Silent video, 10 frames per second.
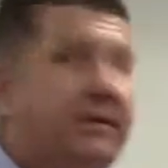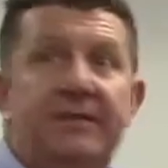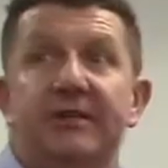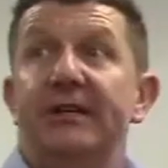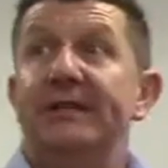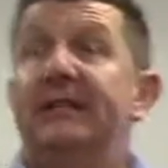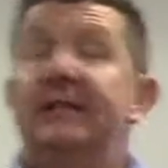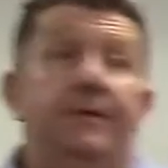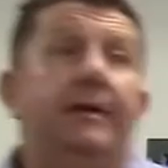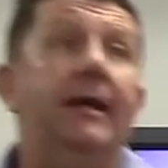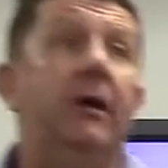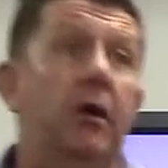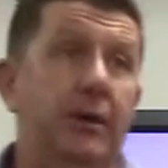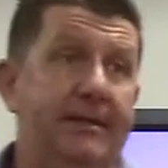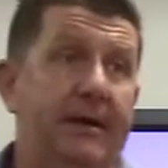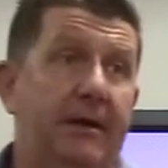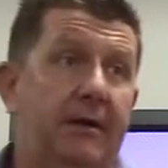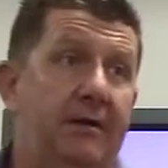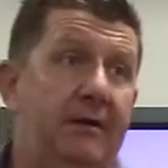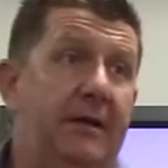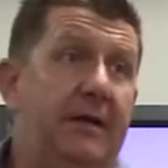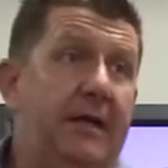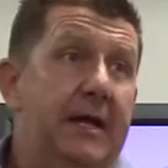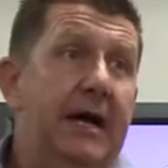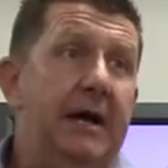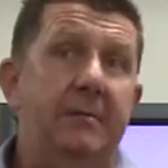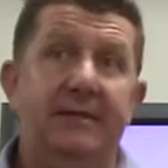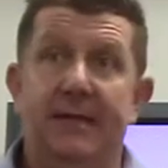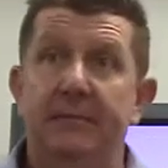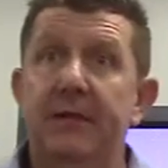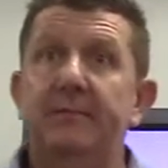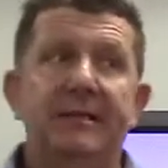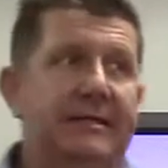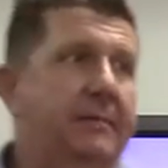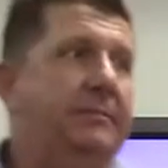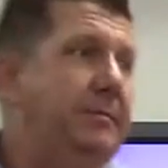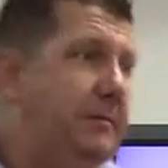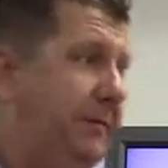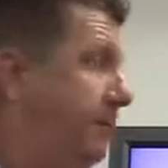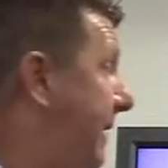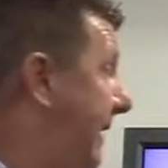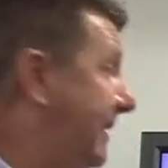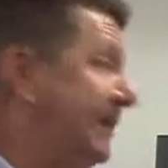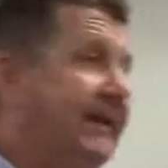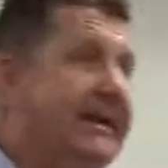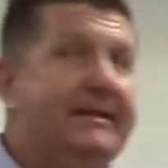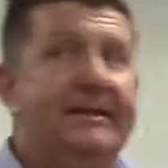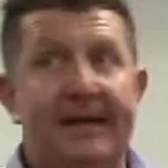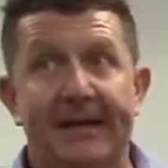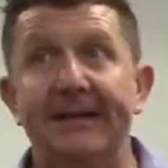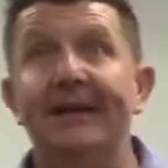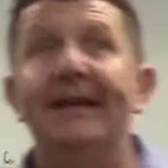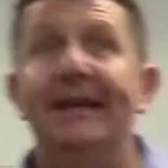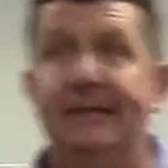of the chest, that's if you're getting a heart attack. Sometimes the symptoms of a panic attack is